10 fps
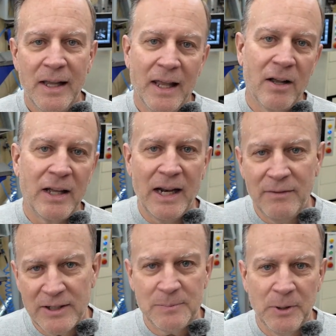and I'll kind
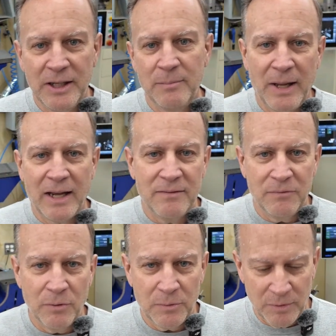of explain back and
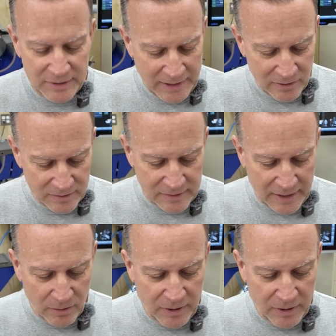forth what that looks like.